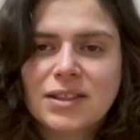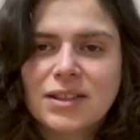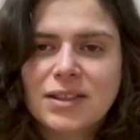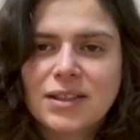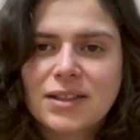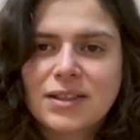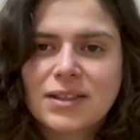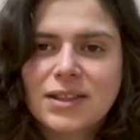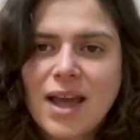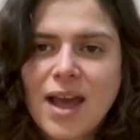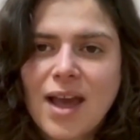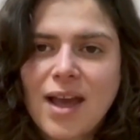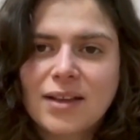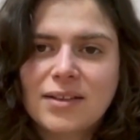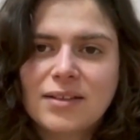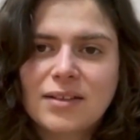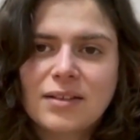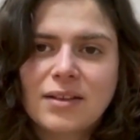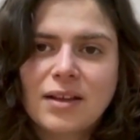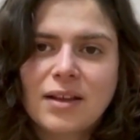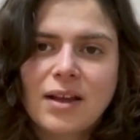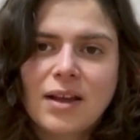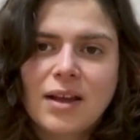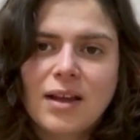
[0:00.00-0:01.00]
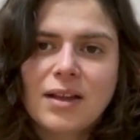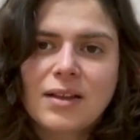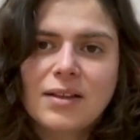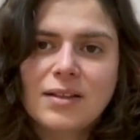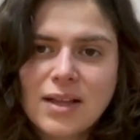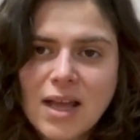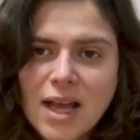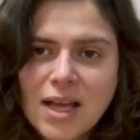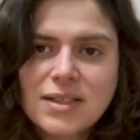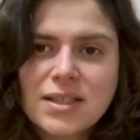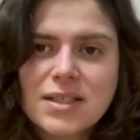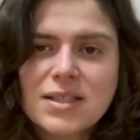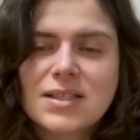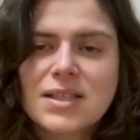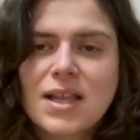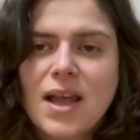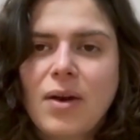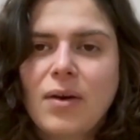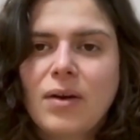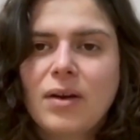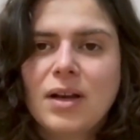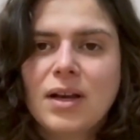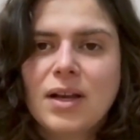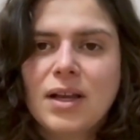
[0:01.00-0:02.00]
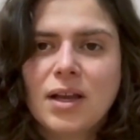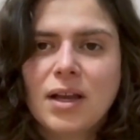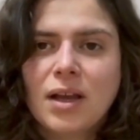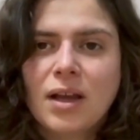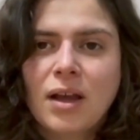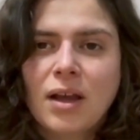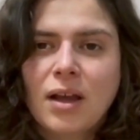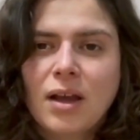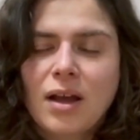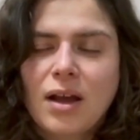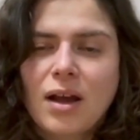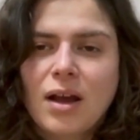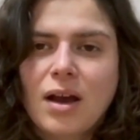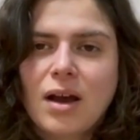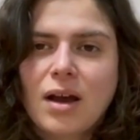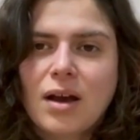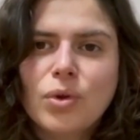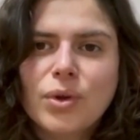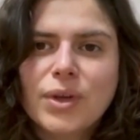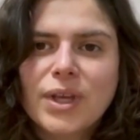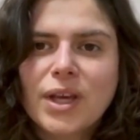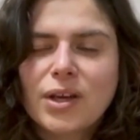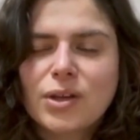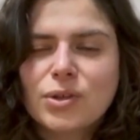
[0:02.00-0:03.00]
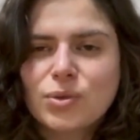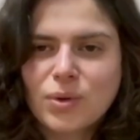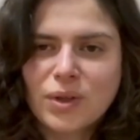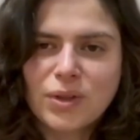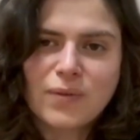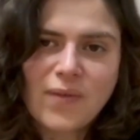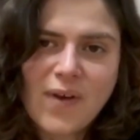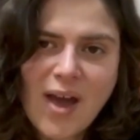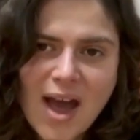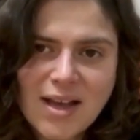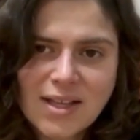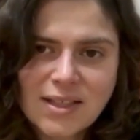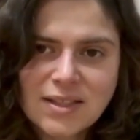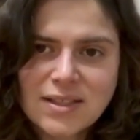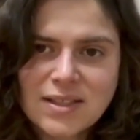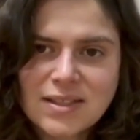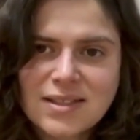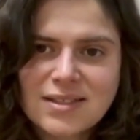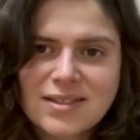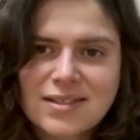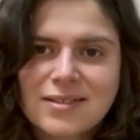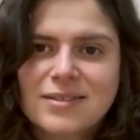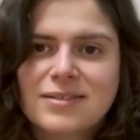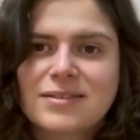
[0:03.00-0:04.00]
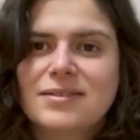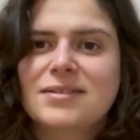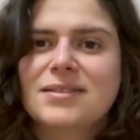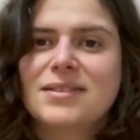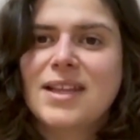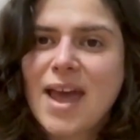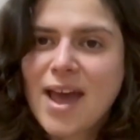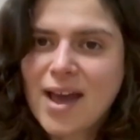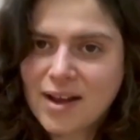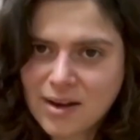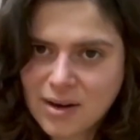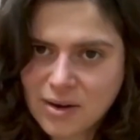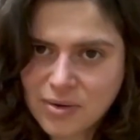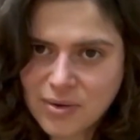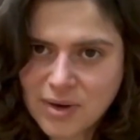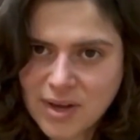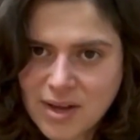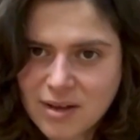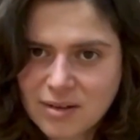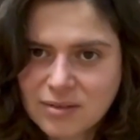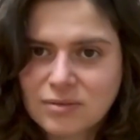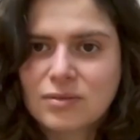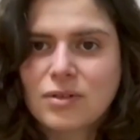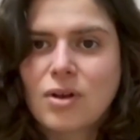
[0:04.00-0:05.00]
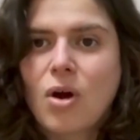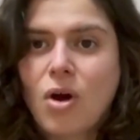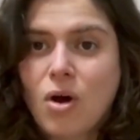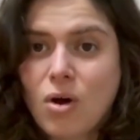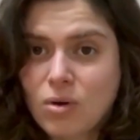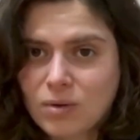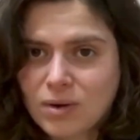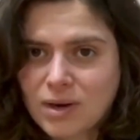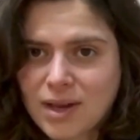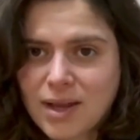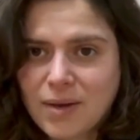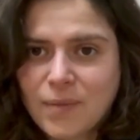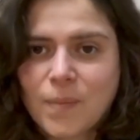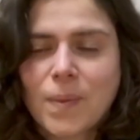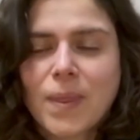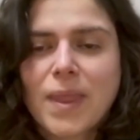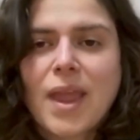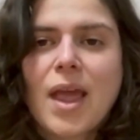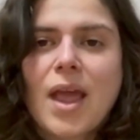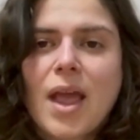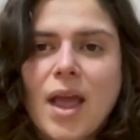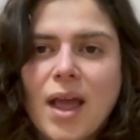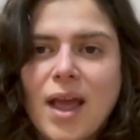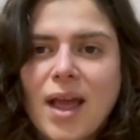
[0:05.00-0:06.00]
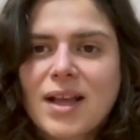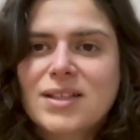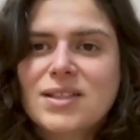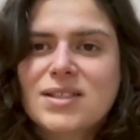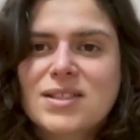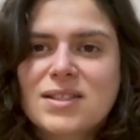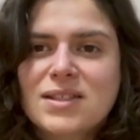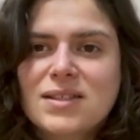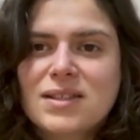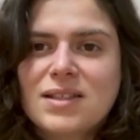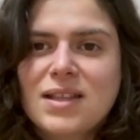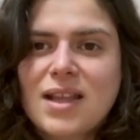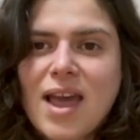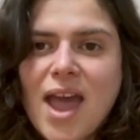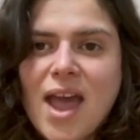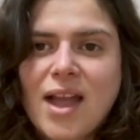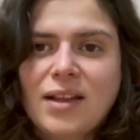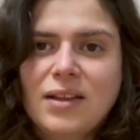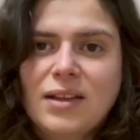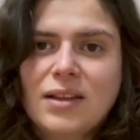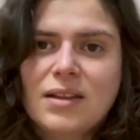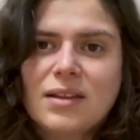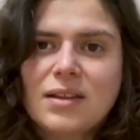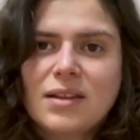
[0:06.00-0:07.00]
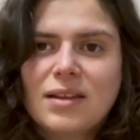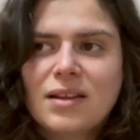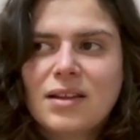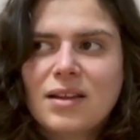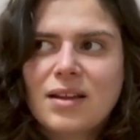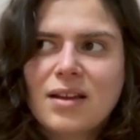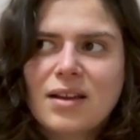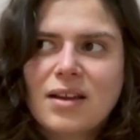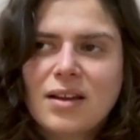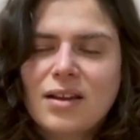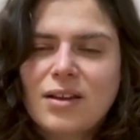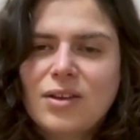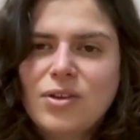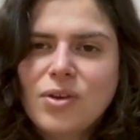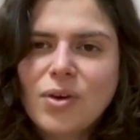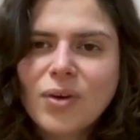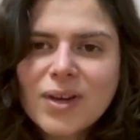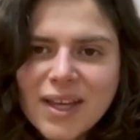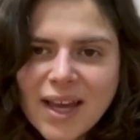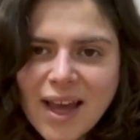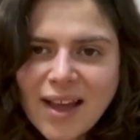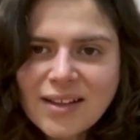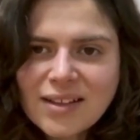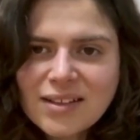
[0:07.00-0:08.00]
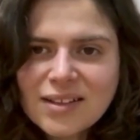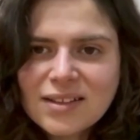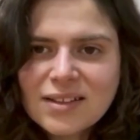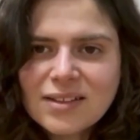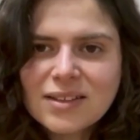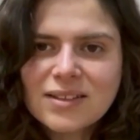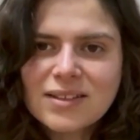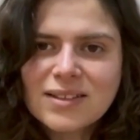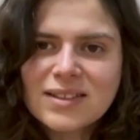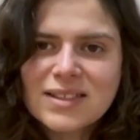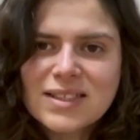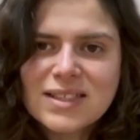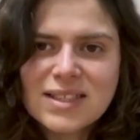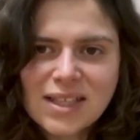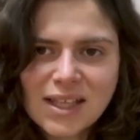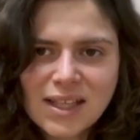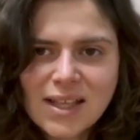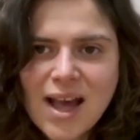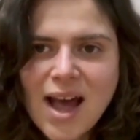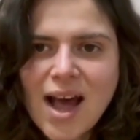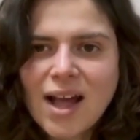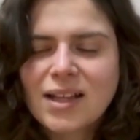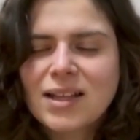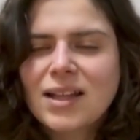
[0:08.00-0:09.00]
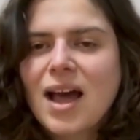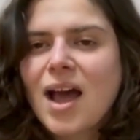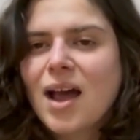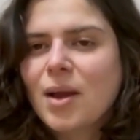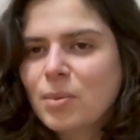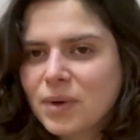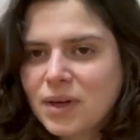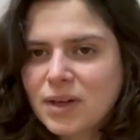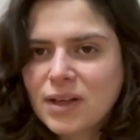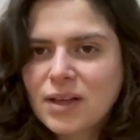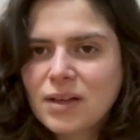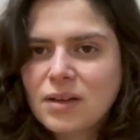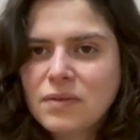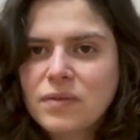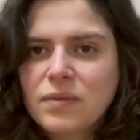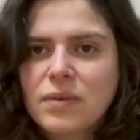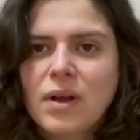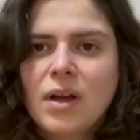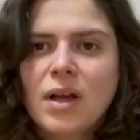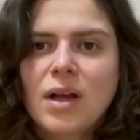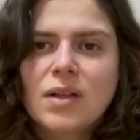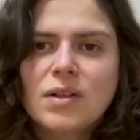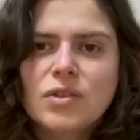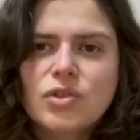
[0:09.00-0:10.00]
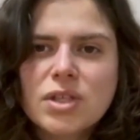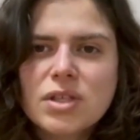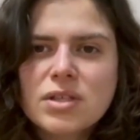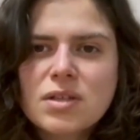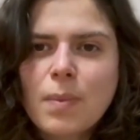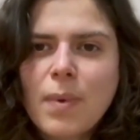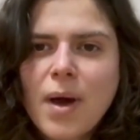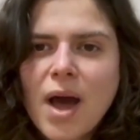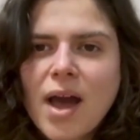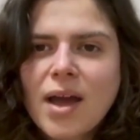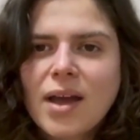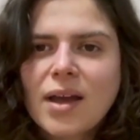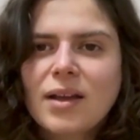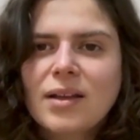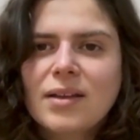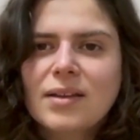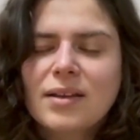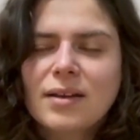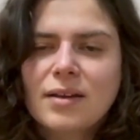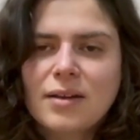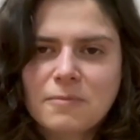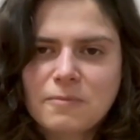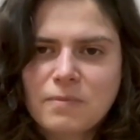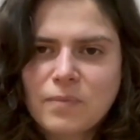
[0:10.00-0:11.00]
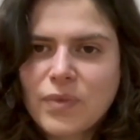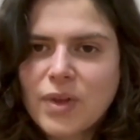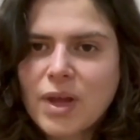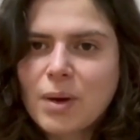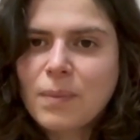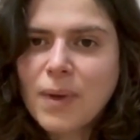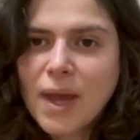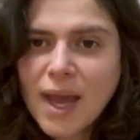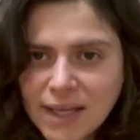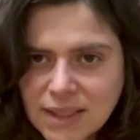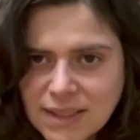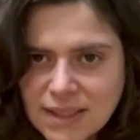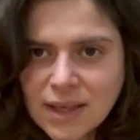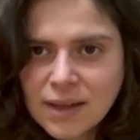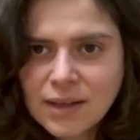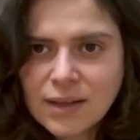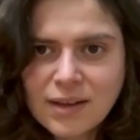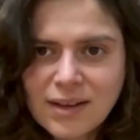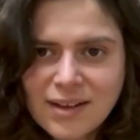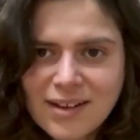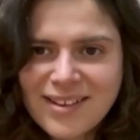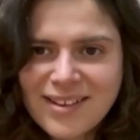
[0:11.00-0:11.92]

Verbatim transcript: than necessarily looking to advance their career only. And you can see that, I believe, just by the amazing